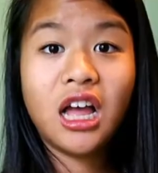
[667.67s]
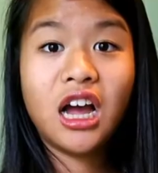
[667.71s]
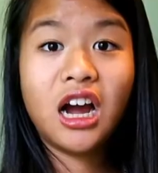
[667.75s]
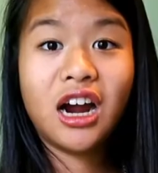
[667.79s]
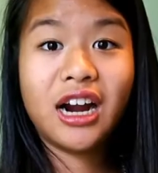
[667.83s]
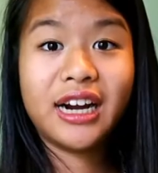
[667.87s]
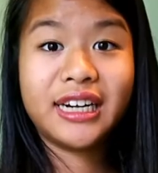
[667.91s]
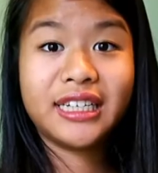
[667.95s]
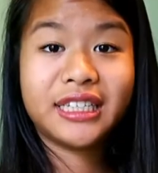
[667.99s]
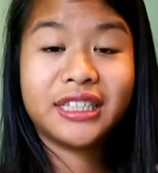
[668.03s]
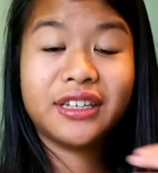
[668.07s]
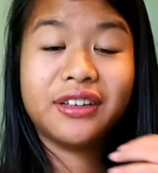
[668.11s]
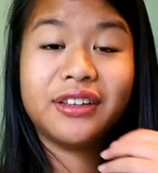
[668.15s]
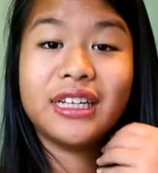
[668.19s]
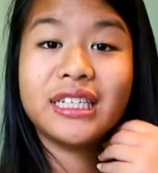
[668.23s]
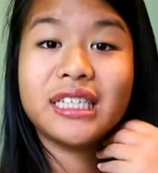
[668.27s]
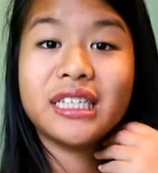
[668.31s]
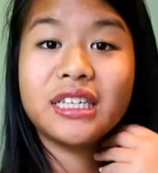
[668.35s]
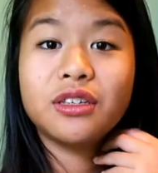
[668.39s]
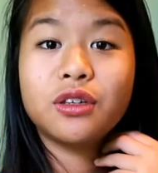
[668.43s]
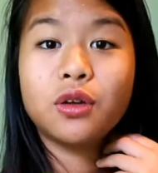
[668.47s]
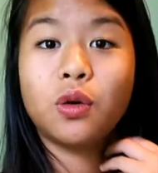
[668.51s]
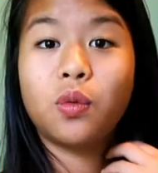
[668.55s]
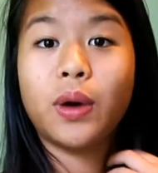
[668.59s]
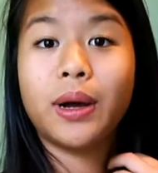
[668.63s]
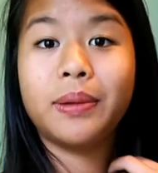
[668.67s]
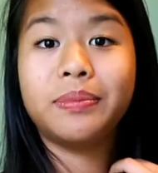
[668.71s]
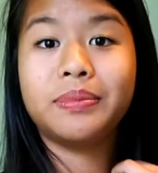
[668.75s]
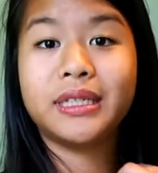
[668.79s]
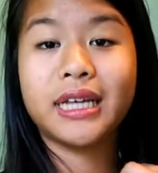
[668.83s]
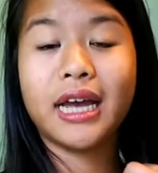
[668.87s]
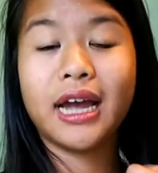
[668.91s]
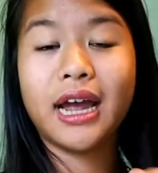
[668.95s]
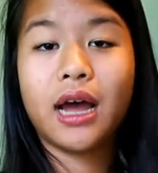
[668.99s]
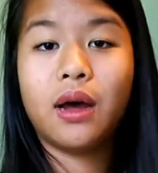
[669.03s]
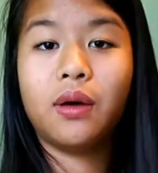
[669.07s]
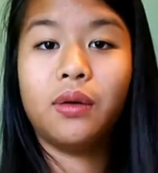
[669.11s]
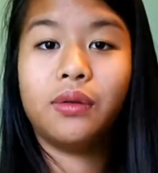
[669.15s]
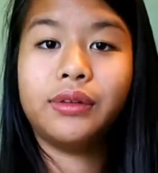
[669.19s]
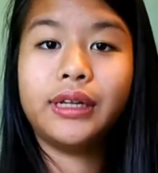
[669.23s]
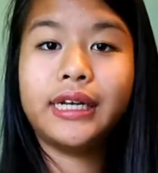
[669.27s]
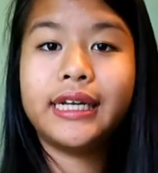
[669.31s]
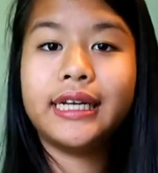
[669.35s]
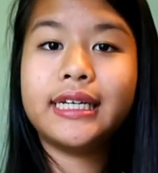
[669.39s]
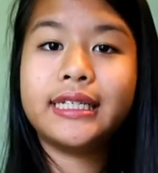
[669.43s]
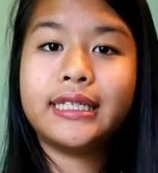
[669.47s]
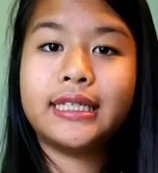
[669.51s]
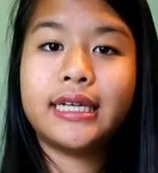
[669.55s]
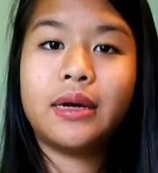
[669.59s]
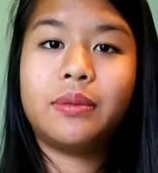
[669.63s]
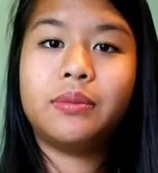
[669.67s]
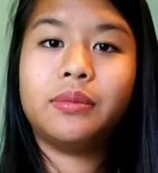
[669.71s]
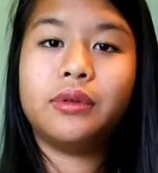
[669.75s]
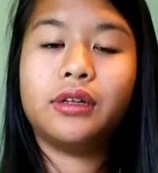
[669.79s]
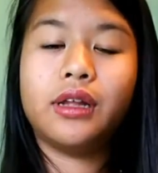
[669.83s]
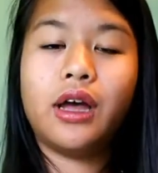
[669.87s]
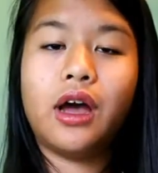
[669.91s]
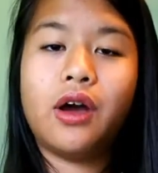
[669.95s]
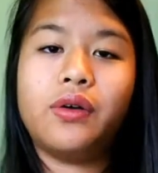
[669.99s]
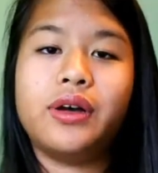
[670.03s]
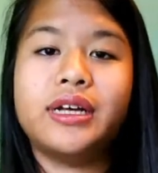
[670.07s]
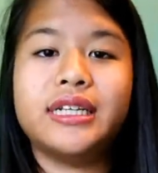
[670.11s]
Alright, so this is a website. I'll link it down below.